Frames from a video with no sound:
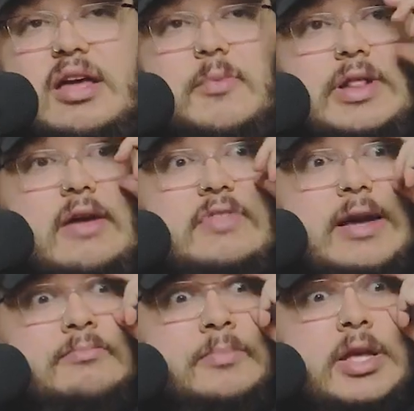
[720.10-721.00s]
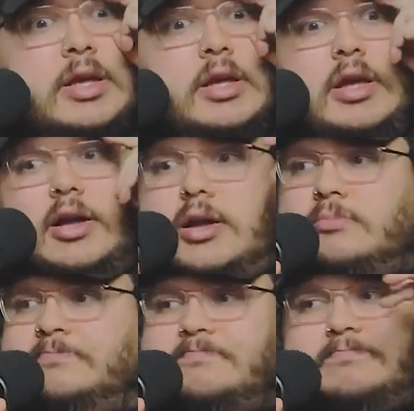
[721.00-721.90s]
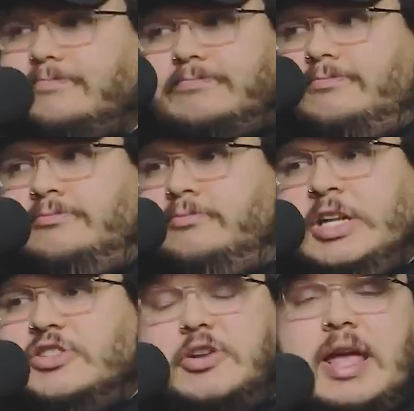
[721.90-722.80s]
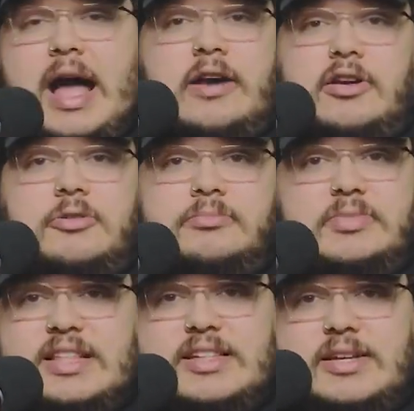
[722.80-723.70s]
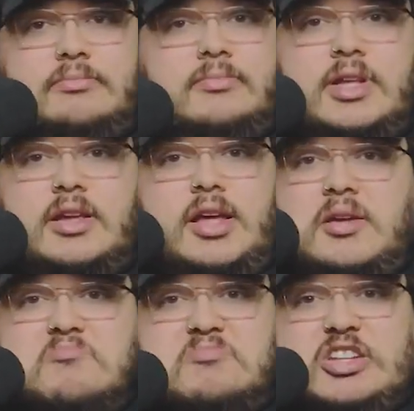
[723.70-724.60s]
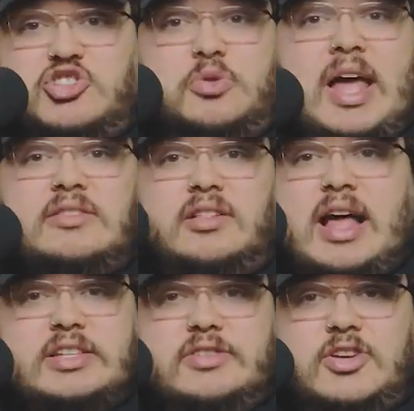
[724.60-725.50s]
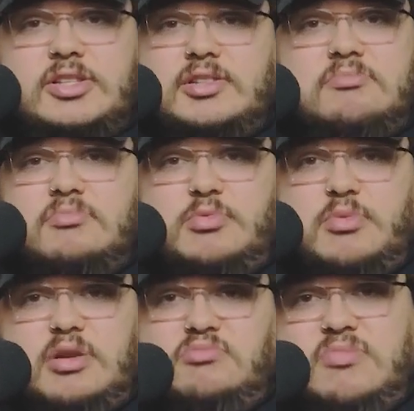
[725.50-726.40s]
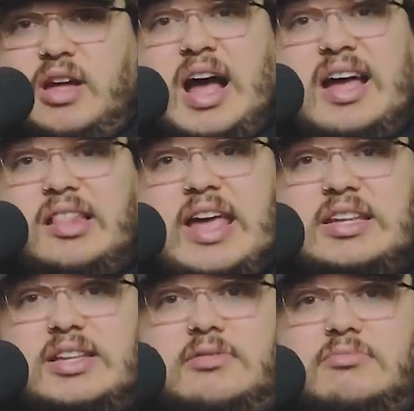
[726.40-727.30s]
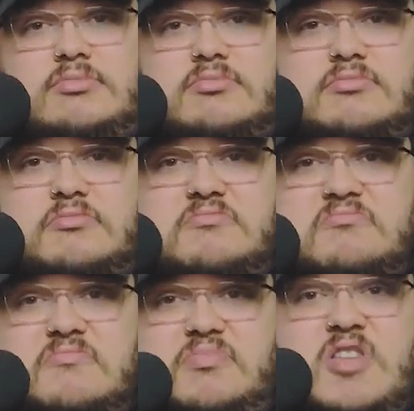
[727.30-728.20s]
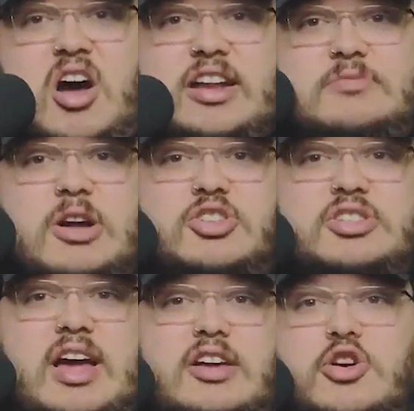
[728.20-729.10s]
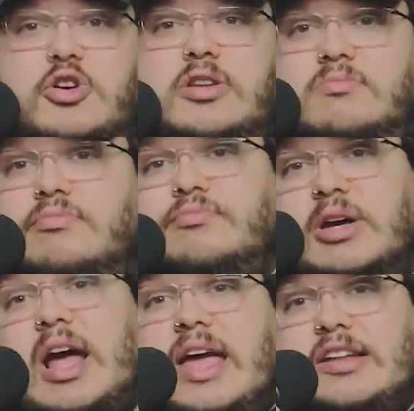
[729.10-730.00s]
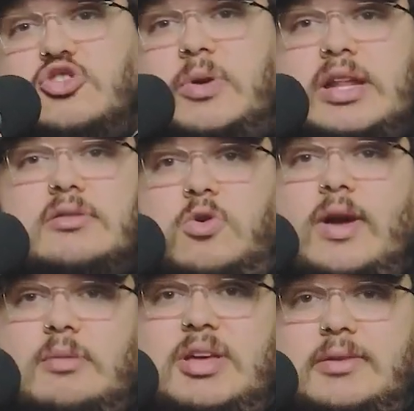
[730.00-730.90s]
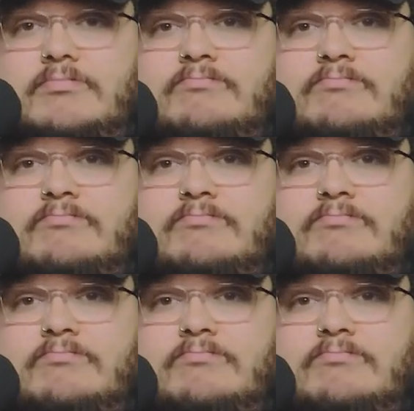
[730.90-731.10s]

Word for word: and we love that. Um so yeah, I don't know. That's it. Did you like The Last of Us? I liked it. Not as much as I could, but I enjoyed it quite a bit.